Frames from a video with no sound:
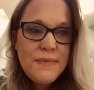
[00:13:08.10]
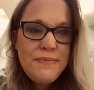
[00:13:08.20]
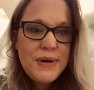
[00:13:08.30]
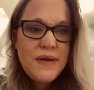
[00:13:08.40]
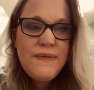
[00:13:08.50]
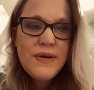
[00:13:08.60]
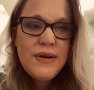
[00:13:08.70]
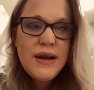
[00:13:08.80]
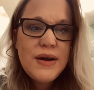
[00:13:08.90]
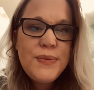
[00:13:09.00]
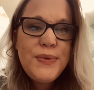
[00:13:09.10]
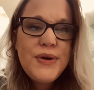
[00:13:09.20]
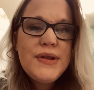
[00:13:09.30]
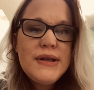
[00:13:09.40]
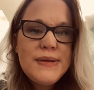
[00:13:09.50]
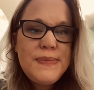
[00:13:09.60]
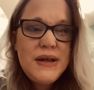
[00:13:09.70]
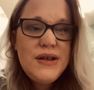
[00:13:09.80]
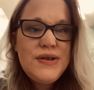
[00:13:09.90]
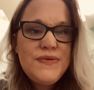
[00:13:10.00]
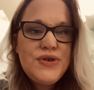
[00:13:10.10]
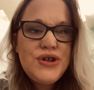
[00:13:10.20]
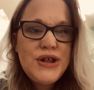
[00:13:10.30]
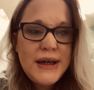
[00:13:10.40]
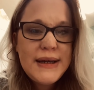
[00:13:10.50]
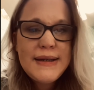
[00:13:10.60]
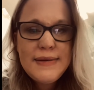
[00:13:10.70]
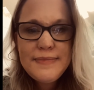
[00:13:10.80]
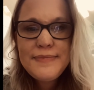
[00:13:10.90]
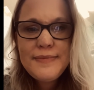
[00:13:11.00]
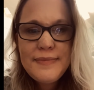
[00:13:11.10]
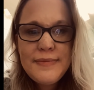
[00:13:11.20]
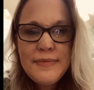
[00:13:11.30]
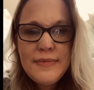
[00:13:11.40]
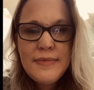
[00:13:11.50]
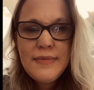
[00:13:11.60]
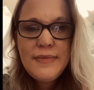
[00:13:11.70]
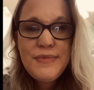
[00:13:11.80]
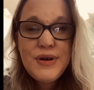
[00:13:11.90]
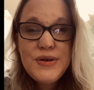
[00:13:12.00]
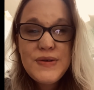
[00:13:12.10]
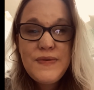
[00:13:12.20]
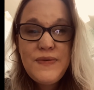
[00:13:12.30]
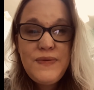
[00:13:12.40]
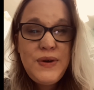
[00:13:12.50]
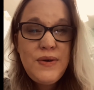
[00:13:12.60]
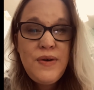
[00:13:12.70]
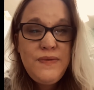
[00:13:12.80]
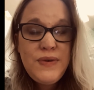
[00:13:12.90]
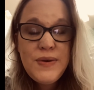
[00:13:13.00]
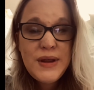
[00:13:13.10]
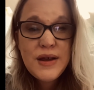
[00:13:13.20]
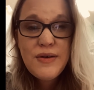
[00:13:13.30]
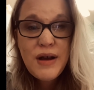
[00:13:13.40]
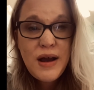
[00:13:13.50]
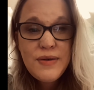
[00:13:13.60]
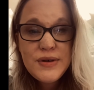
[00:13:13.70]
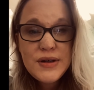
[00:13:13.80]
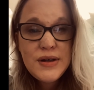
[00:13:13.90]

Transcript: but I felt like a worthless piece of shit because of a few odd few in the crowd